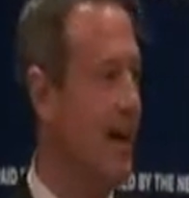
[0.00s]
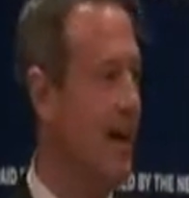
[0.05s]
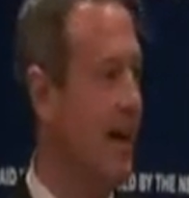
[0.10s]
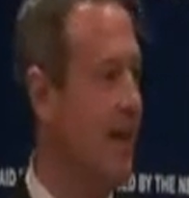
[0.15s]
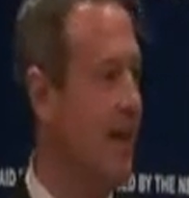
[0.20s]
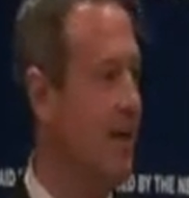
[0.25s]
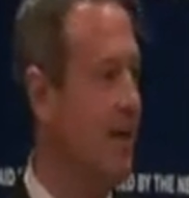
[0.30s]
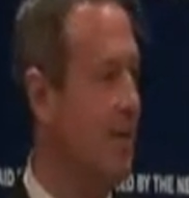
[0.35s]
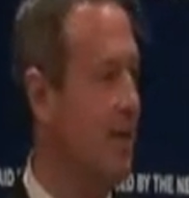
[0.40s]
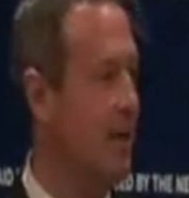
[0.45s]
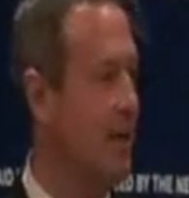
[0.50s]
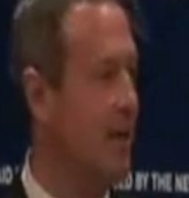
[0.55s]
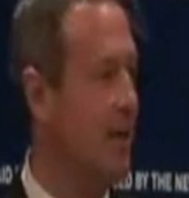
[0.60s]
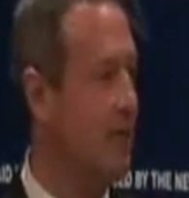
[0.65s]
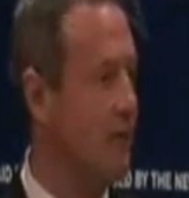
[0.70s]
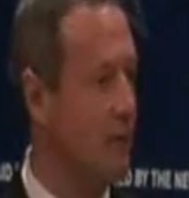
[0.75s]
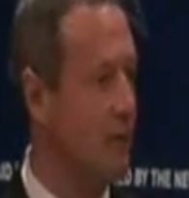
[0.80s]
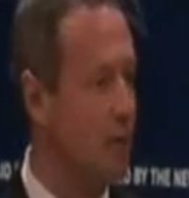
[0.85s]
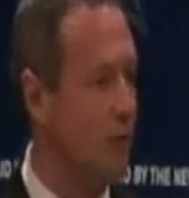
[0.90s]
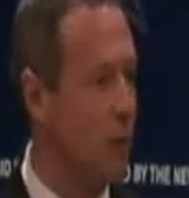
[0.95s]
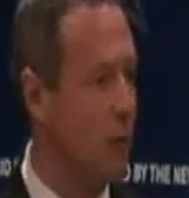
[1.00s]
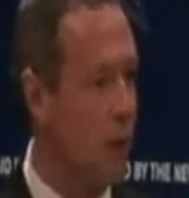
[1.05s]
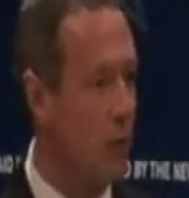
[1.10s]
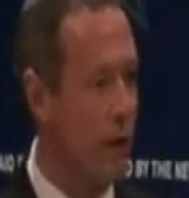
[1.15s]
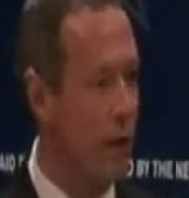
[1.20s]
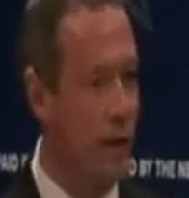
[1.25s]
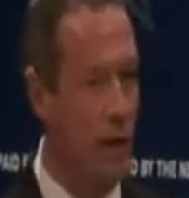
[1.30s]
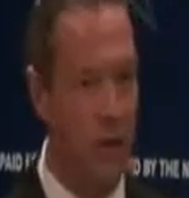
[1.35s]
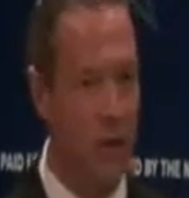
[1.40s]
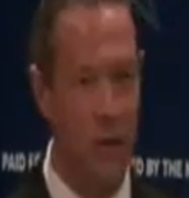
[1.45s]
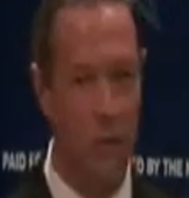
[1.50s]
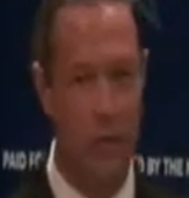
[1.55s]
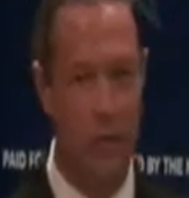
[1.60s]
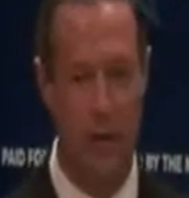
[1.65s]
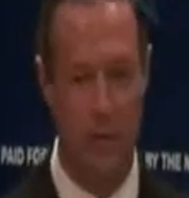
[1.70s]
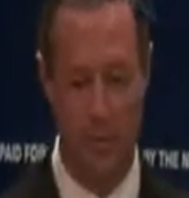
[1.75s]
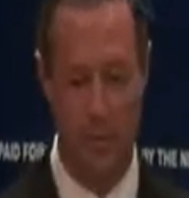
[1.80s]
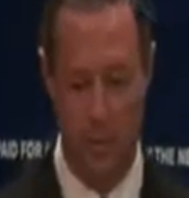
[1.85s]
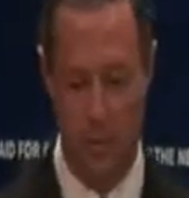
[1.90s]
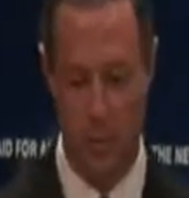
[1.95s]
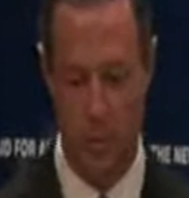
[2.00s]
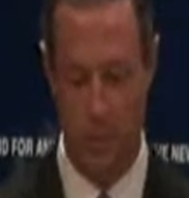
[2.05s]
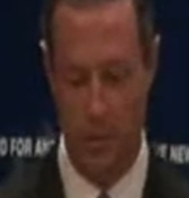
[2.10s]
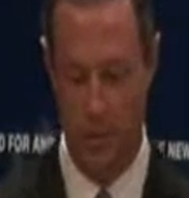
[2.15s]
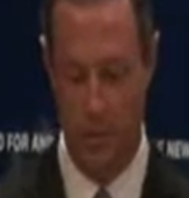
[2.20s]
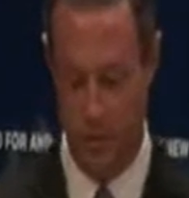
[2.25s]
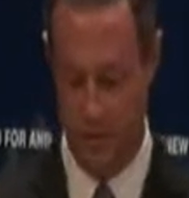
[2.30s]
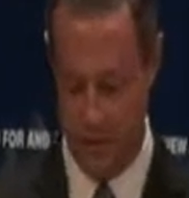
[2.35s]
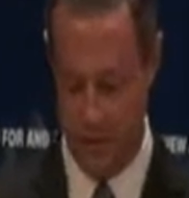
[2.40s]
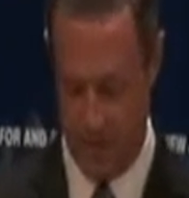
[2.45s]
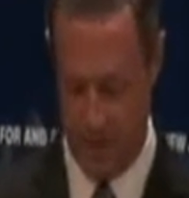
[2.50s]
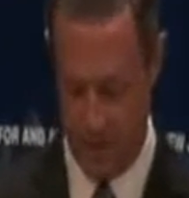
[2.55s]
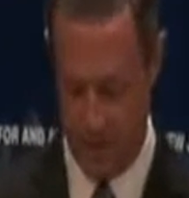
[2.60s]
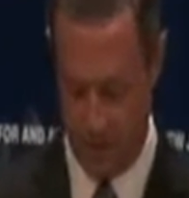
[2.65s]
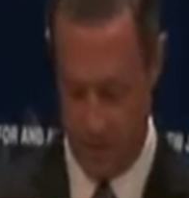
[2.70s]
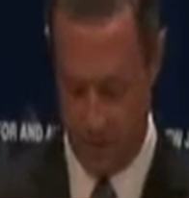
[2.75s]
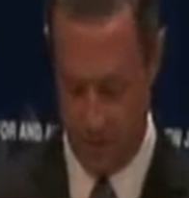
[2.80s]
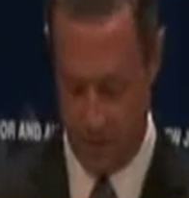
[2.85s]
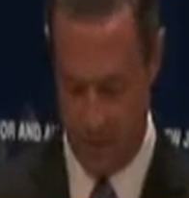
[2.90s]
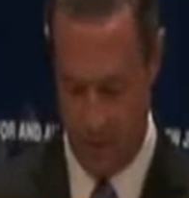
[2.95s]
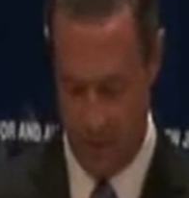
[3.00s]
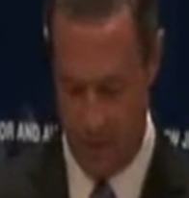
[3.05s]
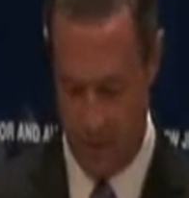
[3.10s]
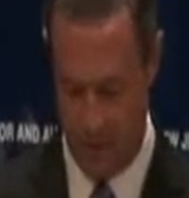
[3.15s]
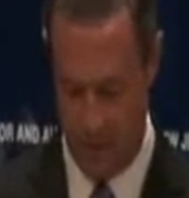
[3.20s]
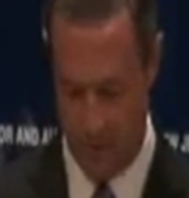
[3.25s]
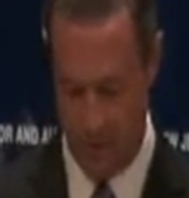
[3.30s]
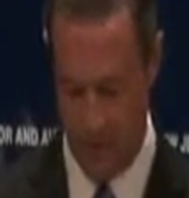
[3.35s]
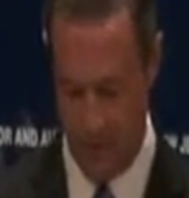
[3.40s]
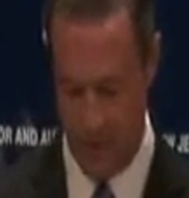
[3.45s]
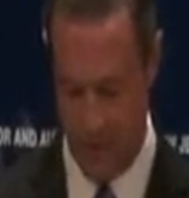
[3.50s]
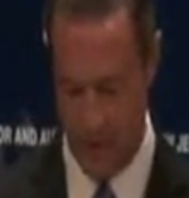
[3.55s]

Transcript: I know that Governor Florio was here as well,